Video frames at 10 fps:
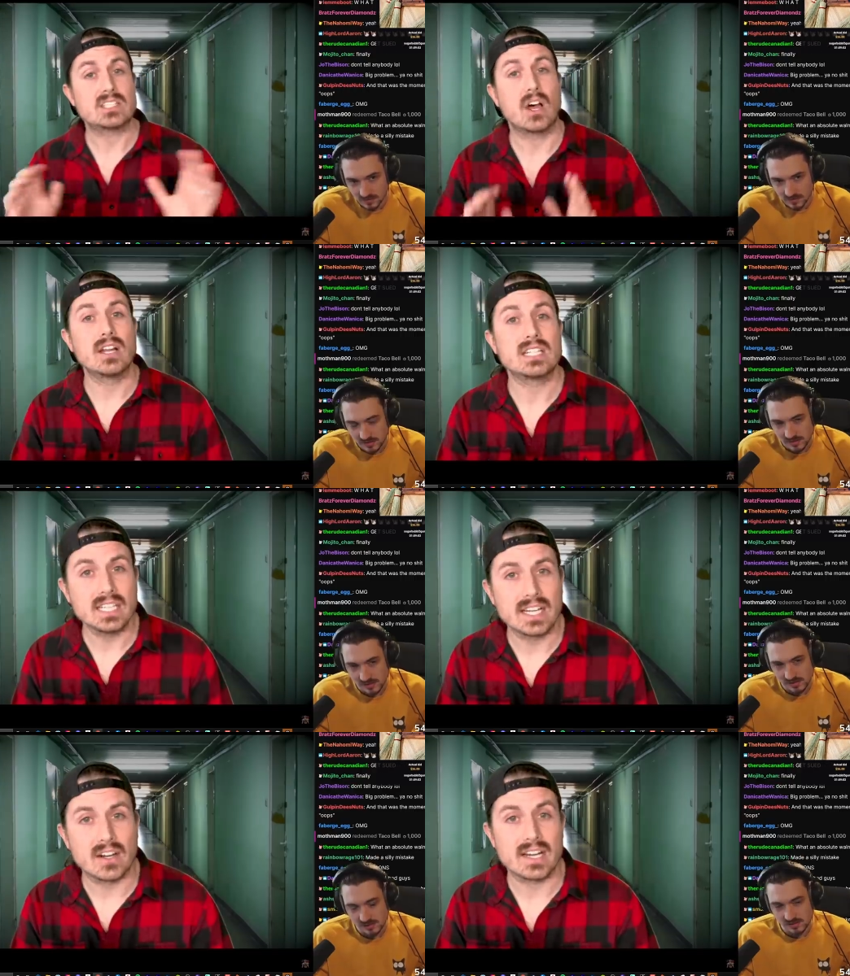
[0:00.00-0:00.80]
Speaker 1: It's
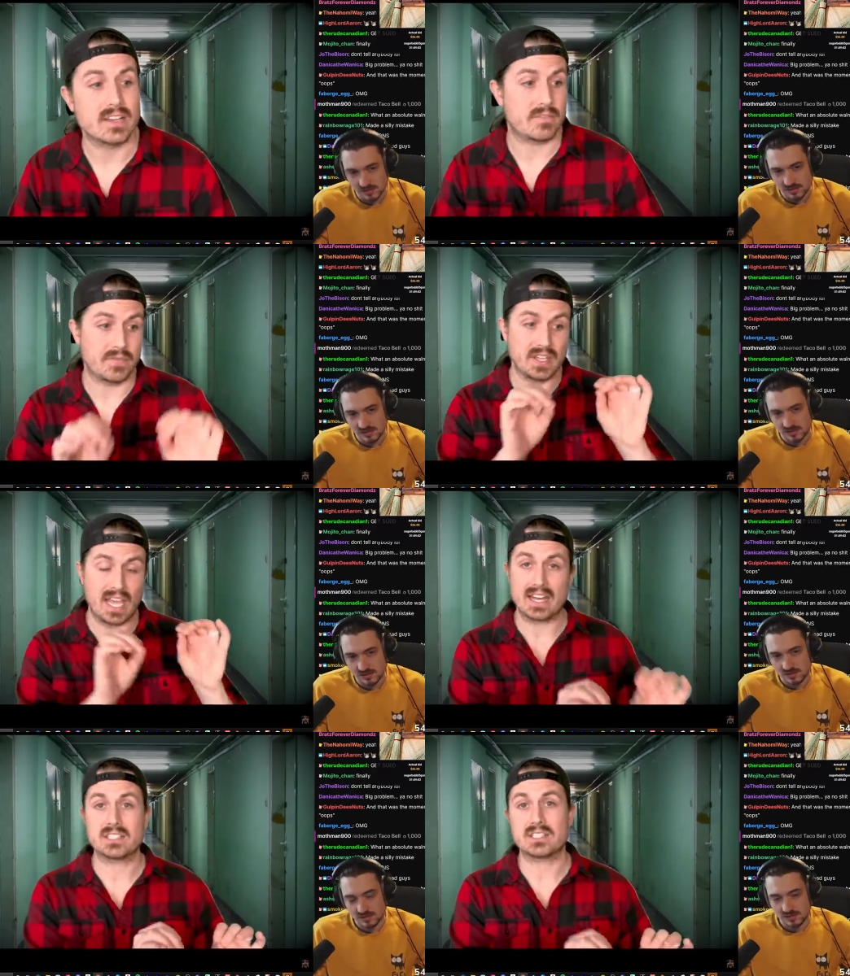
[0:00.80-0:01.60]
unclear if
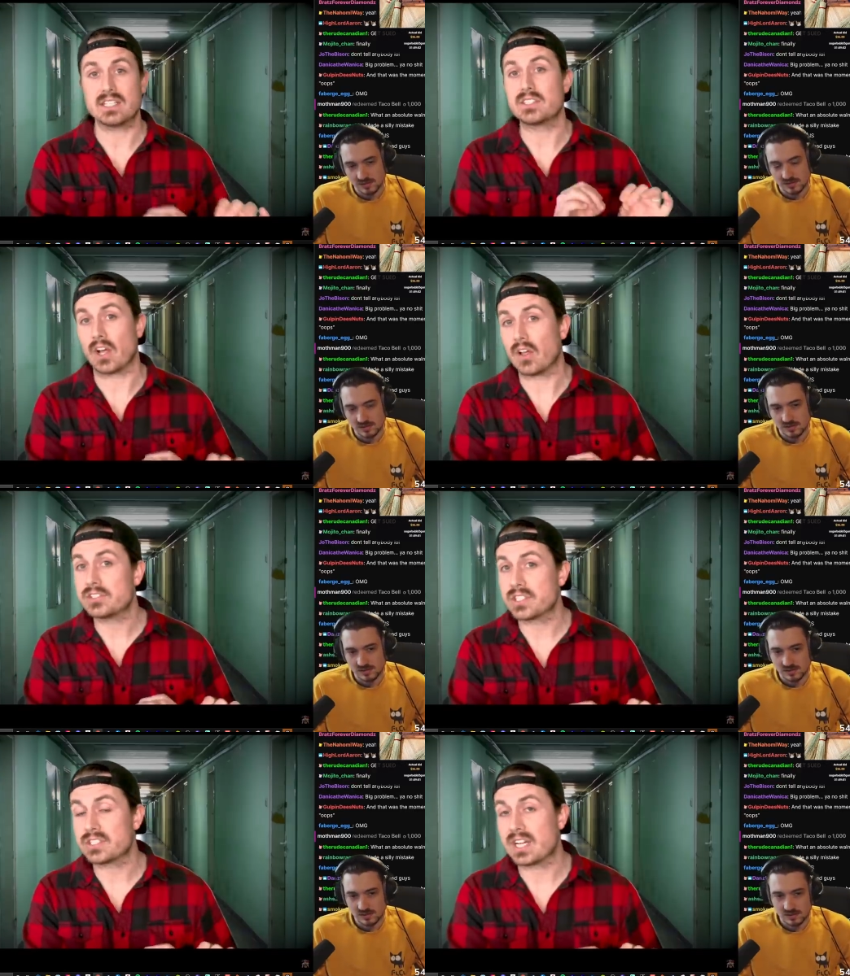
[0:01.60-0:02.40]
the
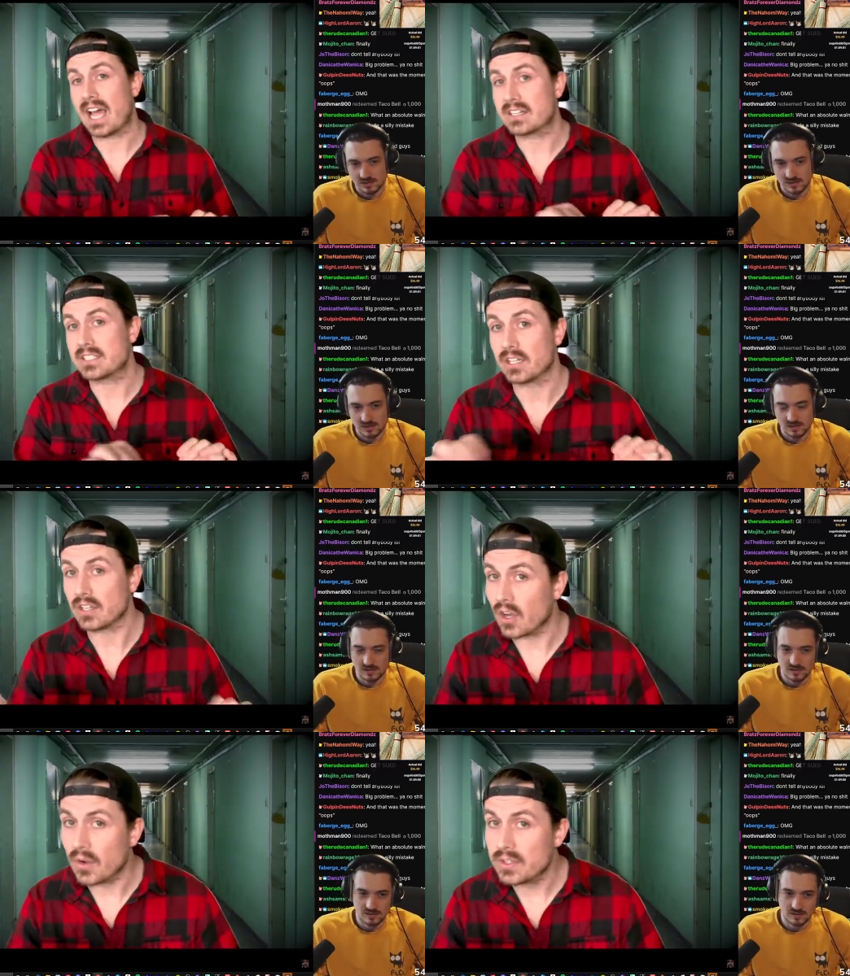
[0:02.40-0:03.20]
anesthesiologist acted
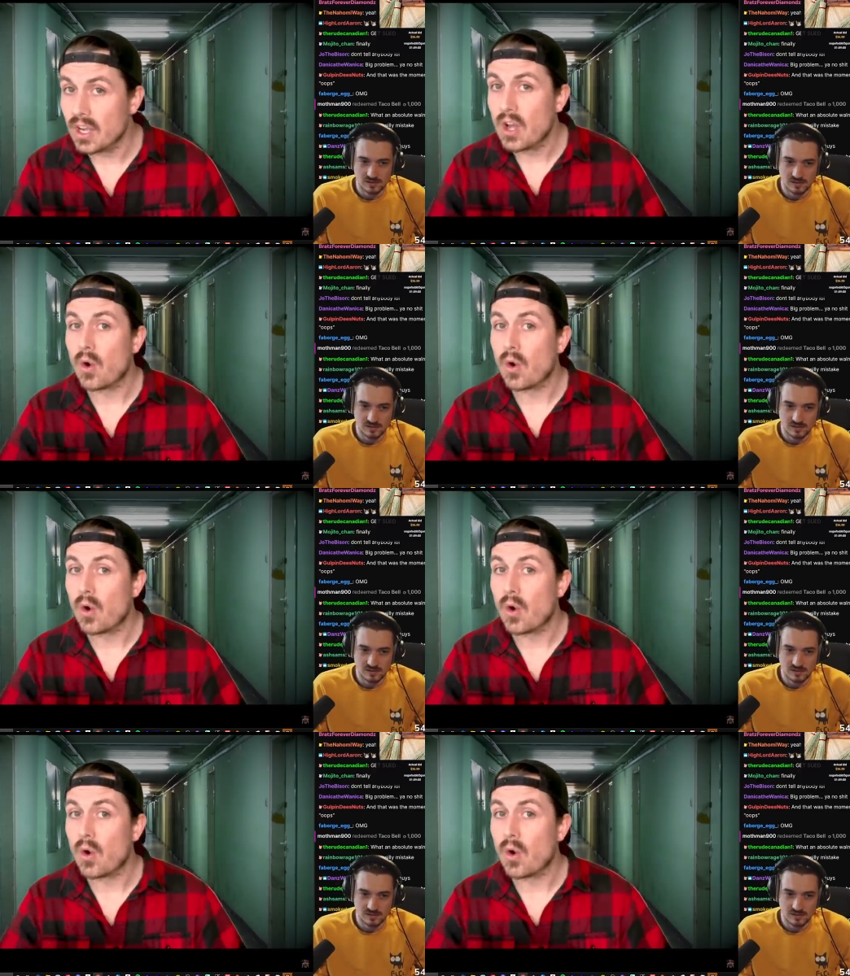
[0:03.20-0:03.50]
alone